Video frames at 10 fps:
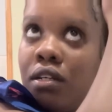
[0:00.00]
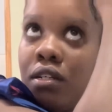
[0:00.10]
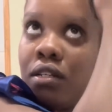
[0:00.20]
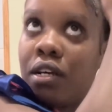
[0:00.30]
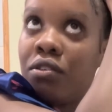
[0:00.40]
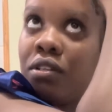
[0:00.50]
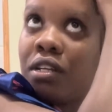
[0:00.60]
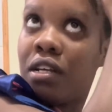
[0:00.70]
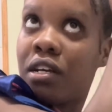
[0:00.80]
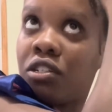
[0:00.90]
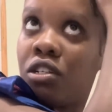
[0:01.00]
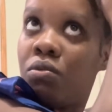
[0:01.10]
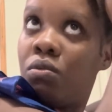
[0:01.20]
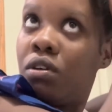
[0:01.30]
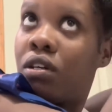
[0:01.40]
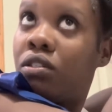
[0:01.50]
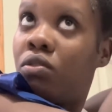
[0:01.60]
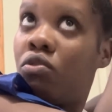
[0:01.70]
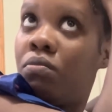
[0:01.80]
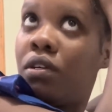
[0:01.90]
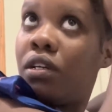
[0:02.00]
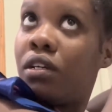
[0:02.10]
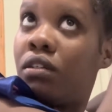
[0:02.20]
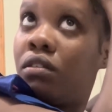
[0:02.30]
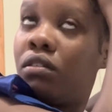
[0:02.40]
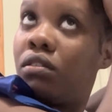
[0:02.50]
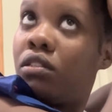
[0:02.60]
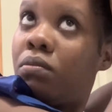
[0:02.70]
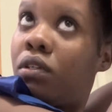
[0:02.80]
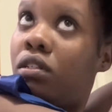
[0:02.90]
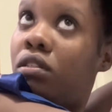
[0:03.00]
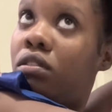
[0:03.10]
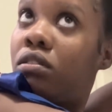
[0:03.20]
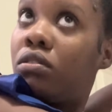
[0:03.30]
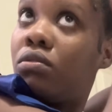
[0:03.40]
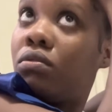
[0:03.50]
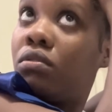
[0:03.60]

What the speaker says: I didn't say that actually work to hold my hair, to be honest. So